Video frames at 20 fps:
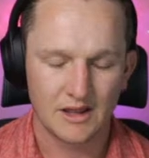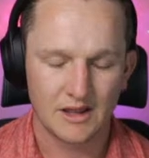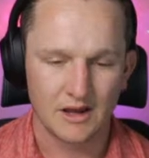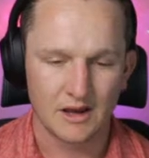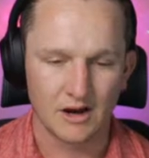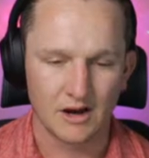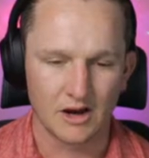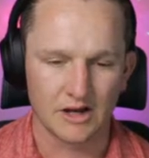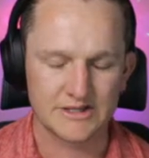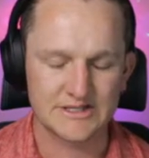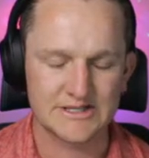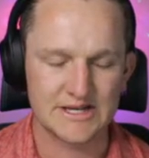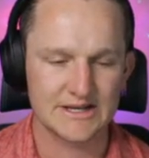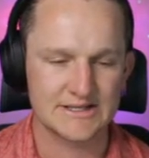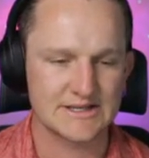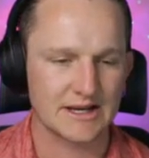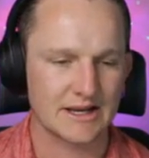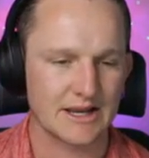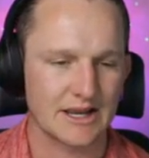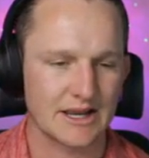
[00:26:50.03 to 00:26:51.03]

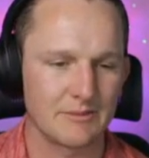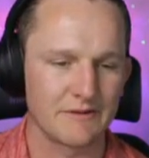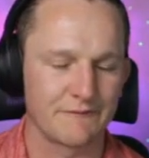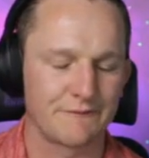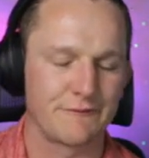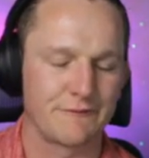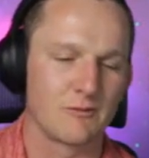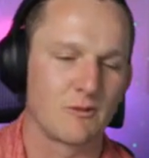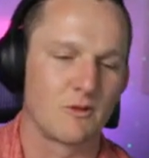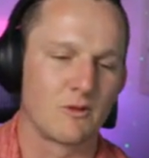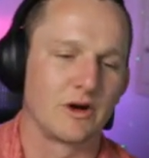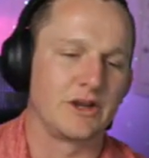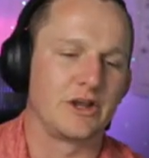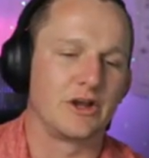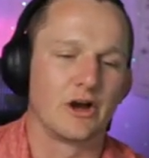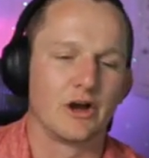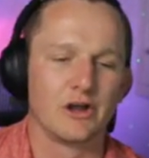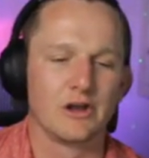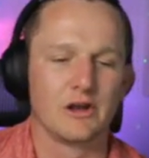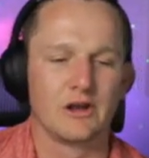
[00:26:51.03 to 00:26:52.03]
Arteta coming from
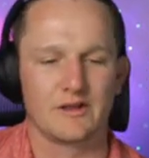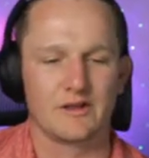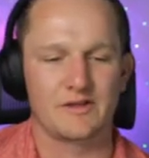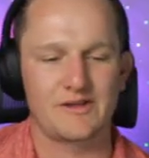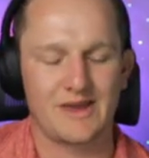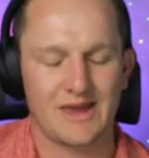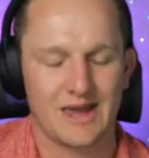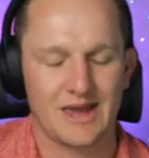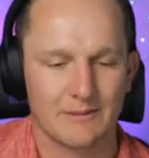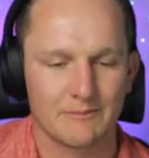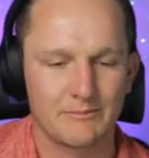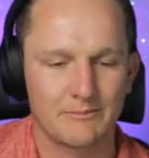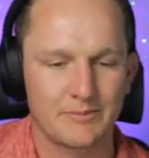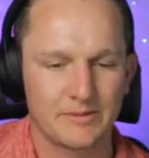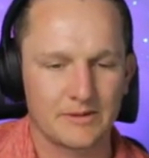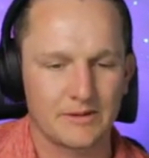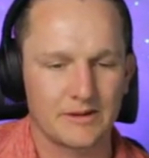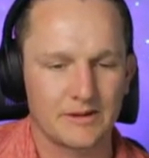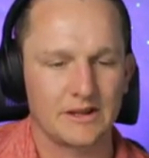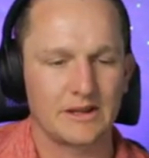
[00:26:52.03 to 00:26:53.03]
Guardiola's camp,
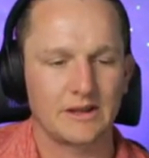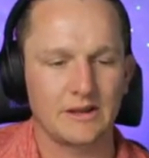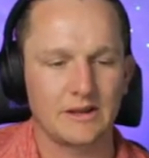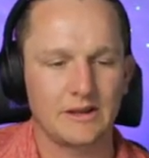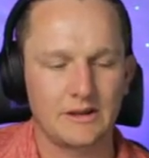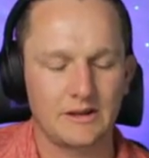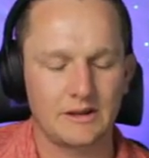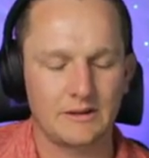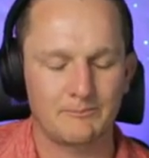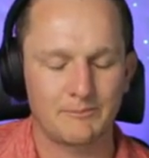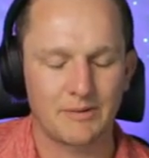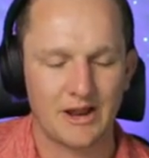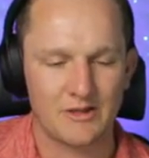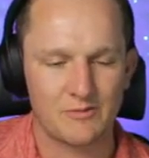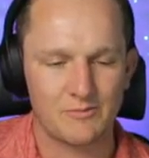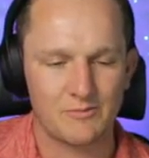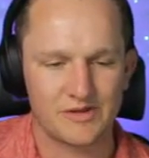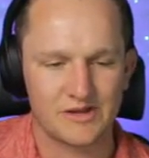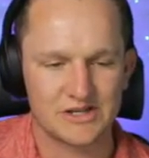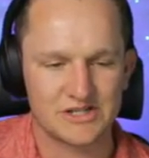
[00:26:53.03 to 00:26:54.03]
he plays
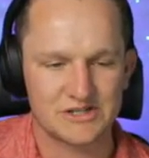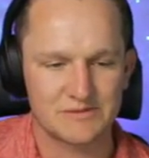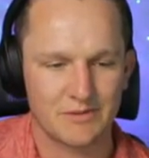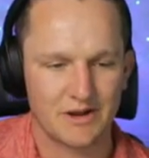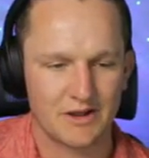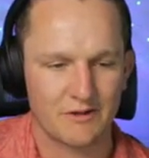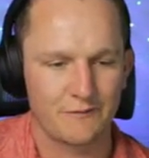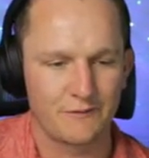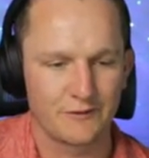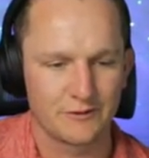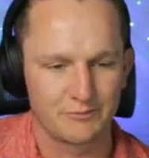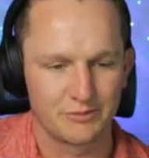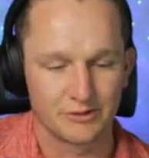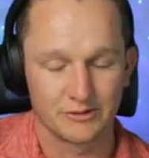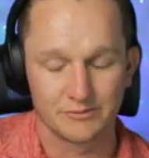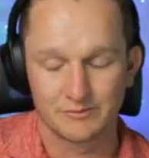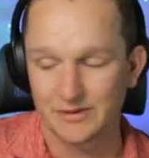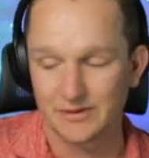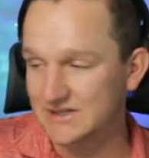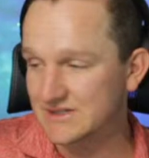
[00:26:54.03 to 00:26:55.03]
possession-based football,
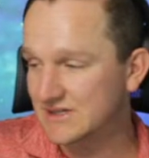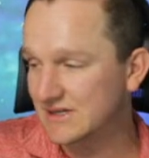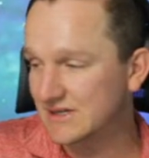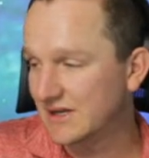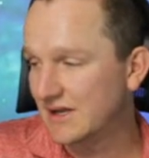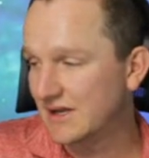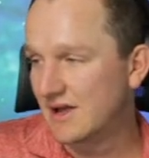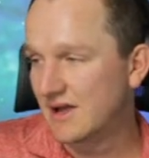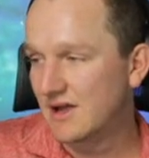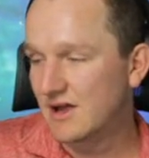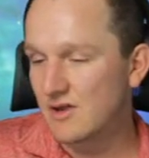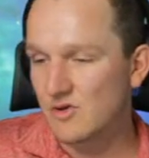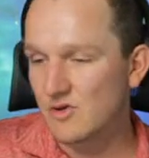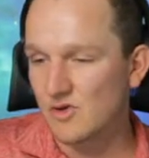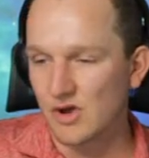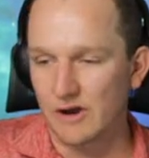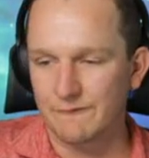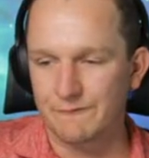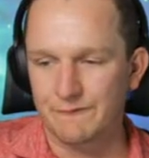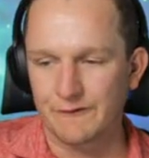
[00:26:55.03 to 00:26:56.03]
but
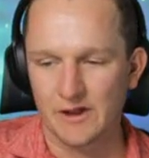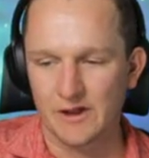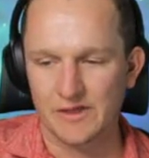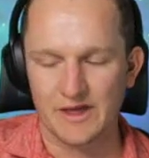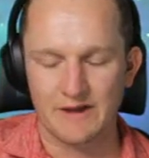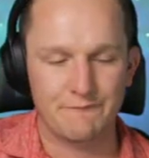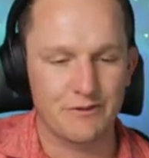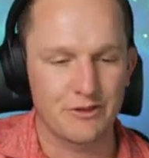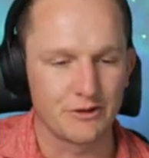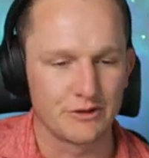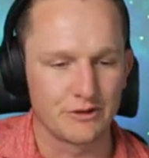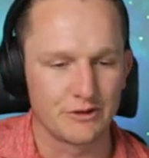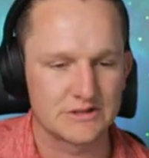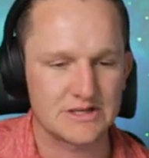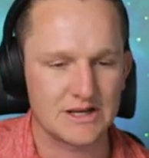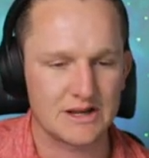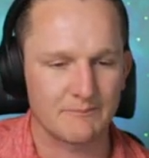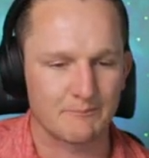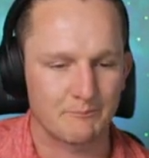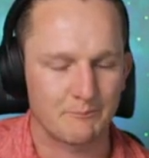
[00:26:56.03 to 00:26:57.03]
so far they've thought
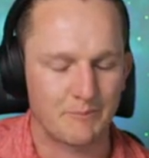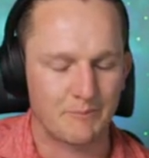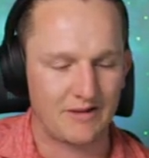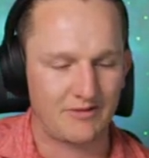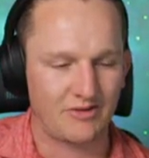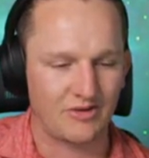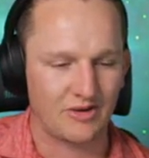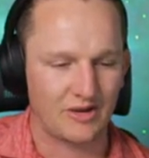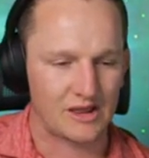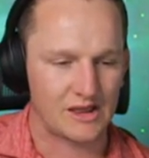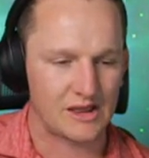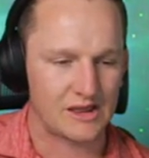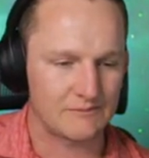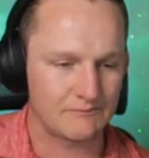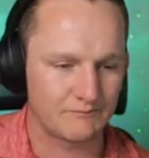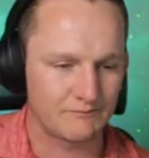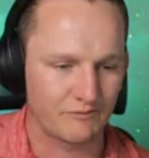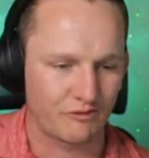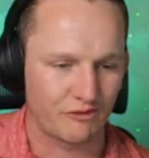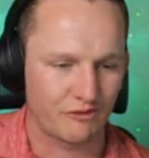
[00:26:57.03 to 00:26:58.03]
better
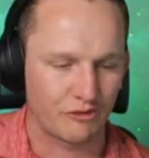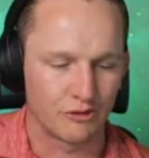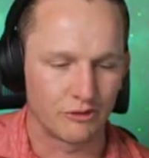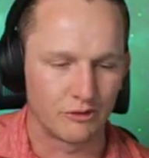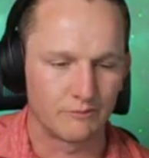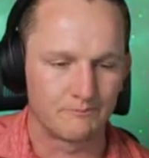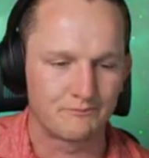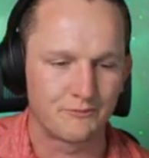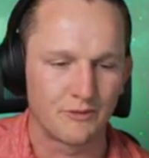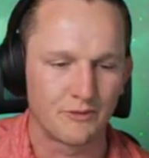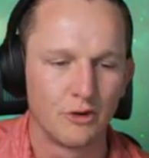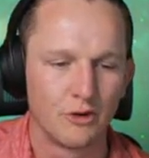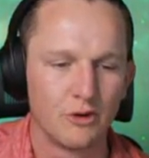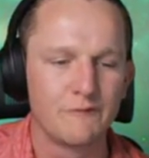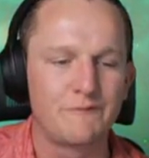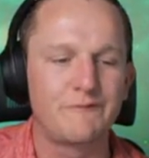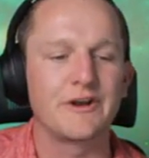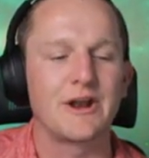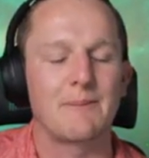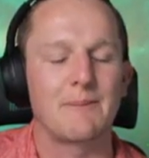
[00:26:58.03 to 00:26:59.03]
to
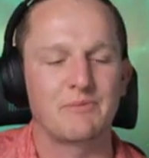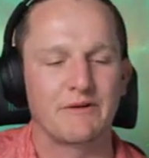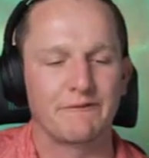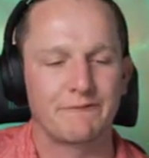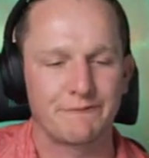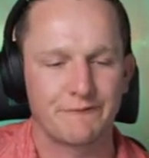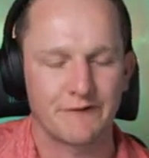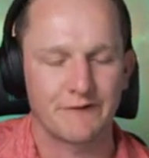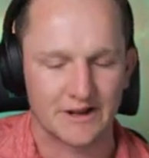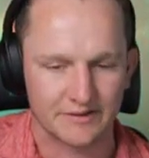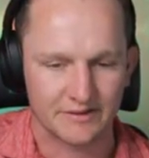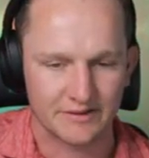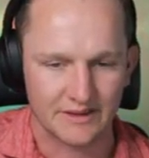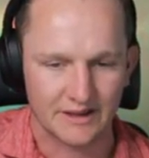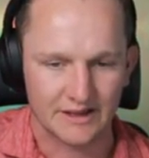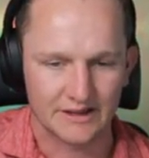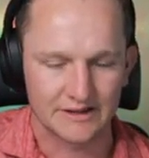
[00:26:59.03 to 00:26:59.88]
hoop it up the front than